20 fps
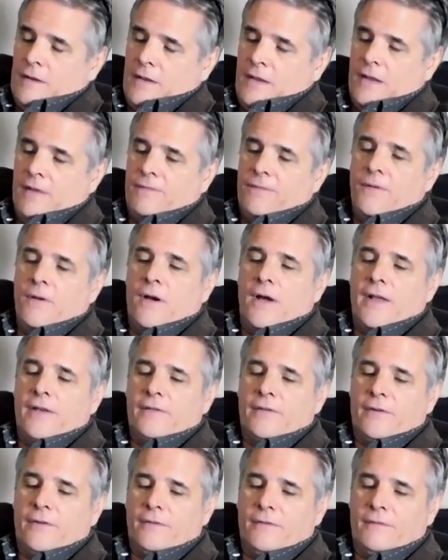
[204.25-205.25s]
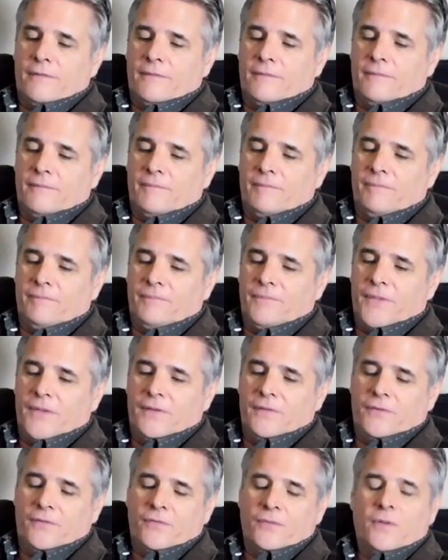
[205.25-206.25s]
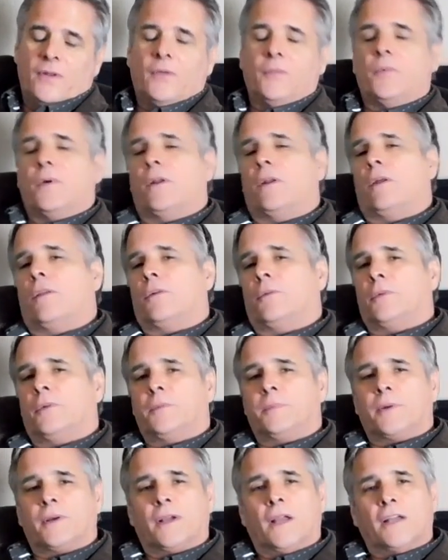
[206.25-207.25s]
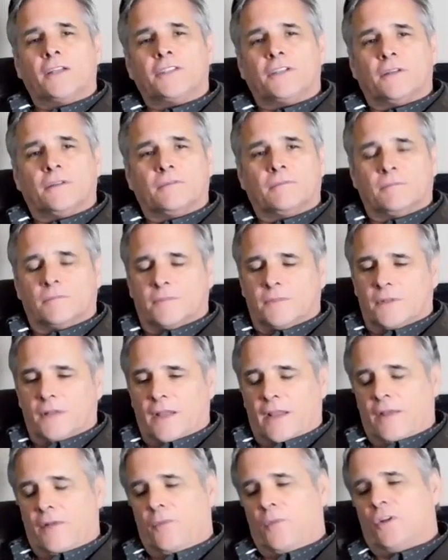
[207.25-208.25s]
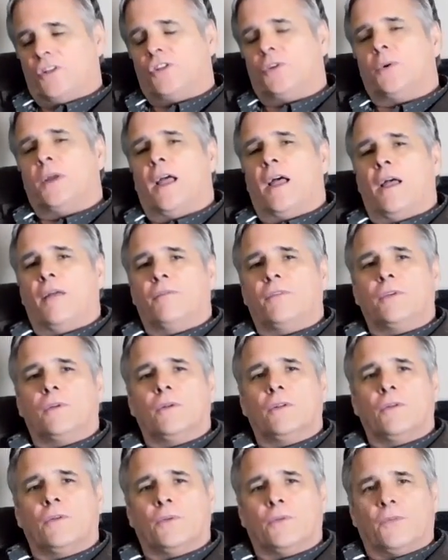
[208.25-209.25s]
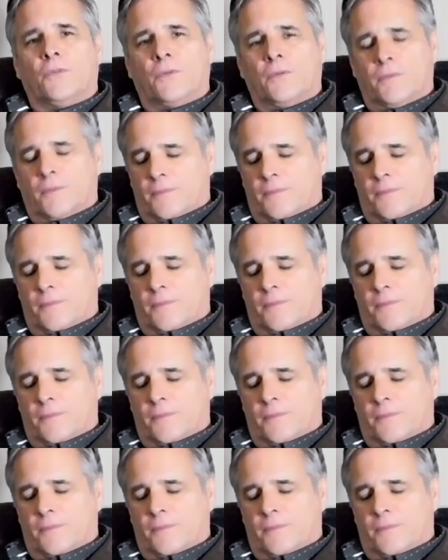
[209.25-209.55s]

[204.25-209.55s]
If not, then there's only one other repercussion. And what you have, you lose.